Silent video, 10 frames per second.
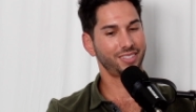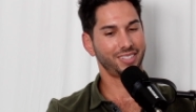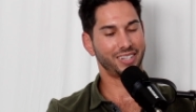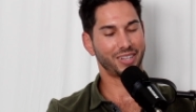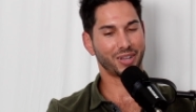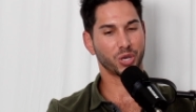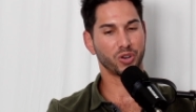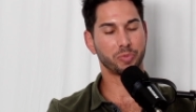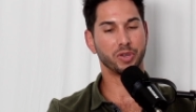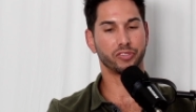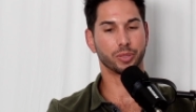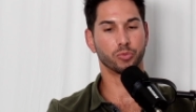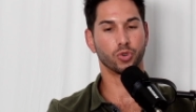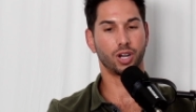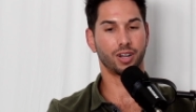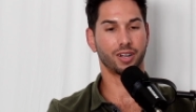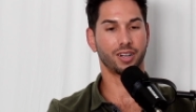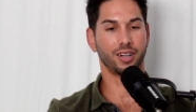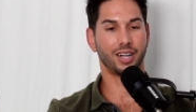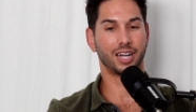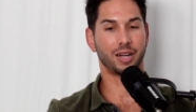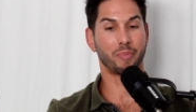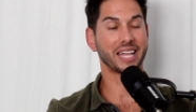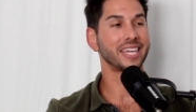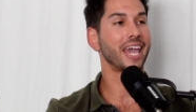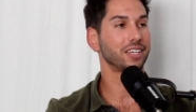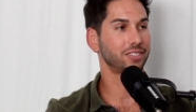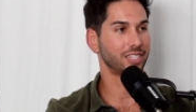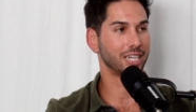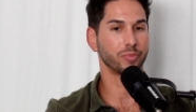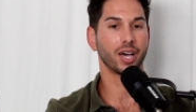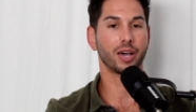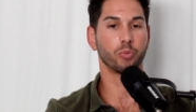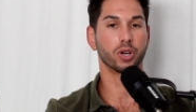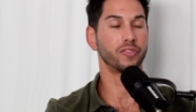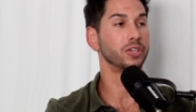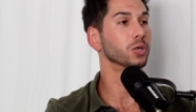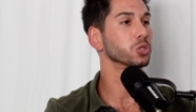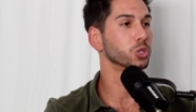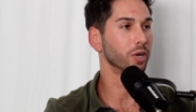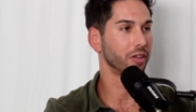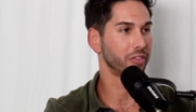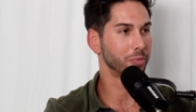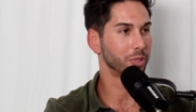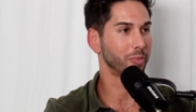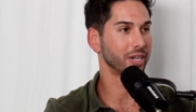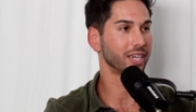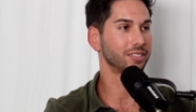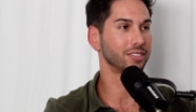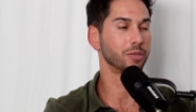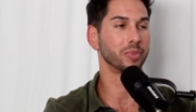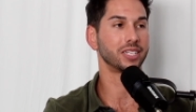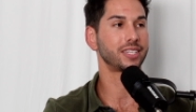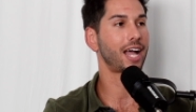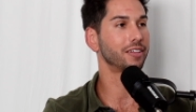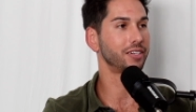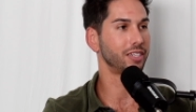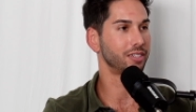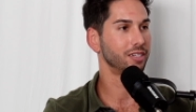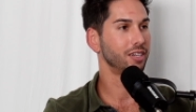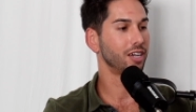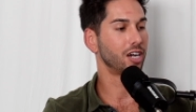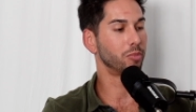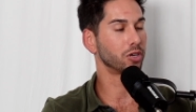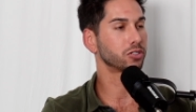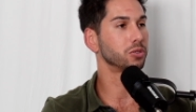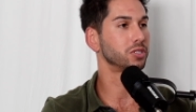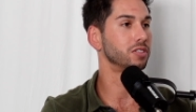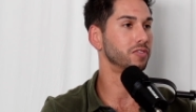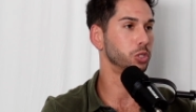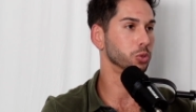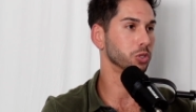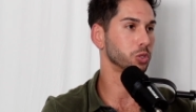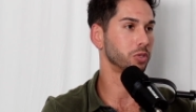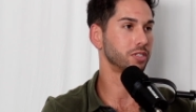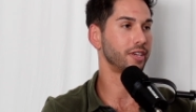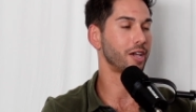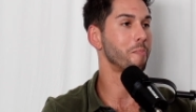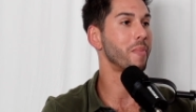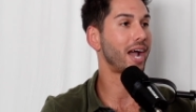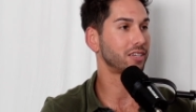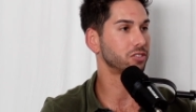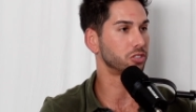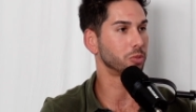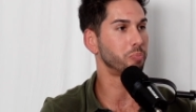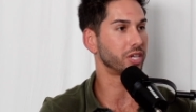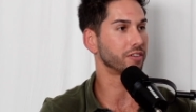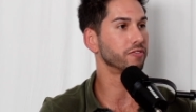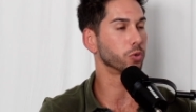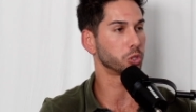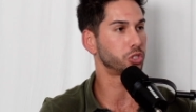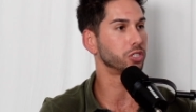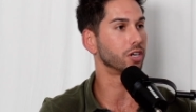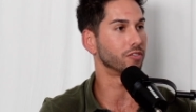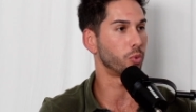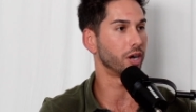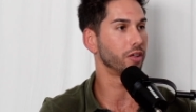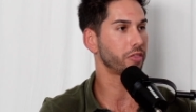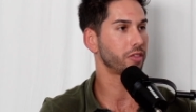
And correct me if I'm wrong, my guess, and I'm not one of the ultra wealthy, but my guess is the mentality amongst those individuals, once they amass such a big fortune of wealth,